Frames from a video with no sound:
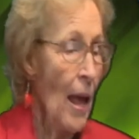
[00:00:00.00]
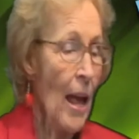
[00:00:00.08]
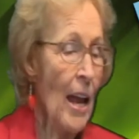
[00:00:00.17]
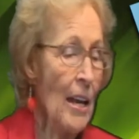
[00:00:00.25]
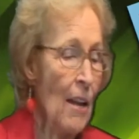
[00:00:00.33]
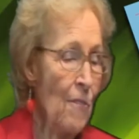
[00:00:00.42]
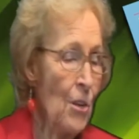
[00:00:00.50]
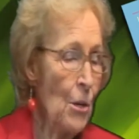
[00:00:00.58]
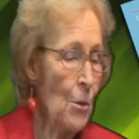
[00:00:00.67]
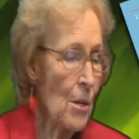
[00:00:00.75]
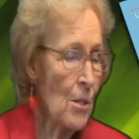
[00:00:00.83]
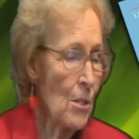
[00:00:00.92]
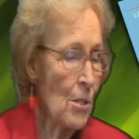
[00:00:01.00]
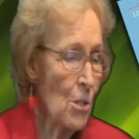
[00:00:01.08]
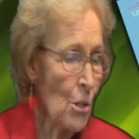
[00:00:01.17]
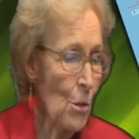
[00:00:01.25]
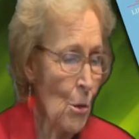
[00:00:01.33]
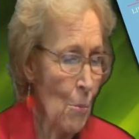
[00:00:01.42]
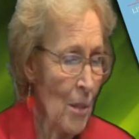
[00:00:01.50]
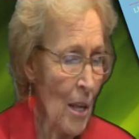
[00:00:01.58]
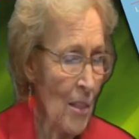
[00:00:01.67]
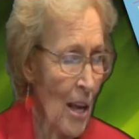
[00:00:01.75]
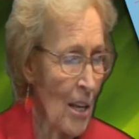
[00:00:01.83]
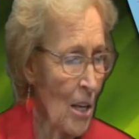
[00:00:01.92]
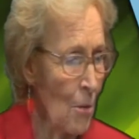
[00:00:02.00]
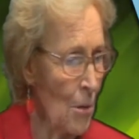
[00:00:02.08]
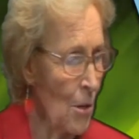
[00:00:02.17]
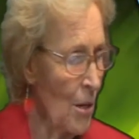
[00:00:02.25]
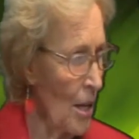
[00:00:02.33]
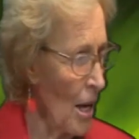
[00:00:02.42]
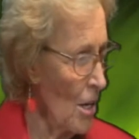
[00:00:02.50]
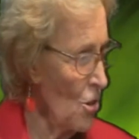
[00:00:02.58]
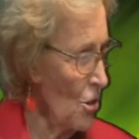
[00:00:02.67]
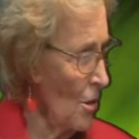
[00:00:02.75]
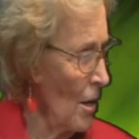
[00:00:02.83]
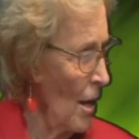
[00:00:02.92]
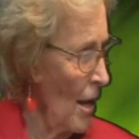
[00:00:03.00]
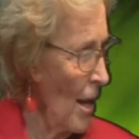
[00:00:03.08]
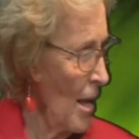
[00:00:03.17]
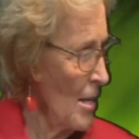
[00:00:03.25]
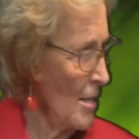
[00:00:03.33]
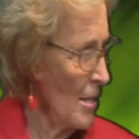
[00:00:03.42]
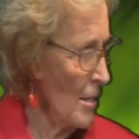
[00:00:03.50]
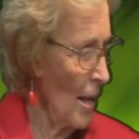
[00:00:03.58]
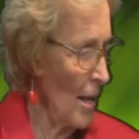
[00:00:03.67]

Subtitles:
And if you assume that that communication is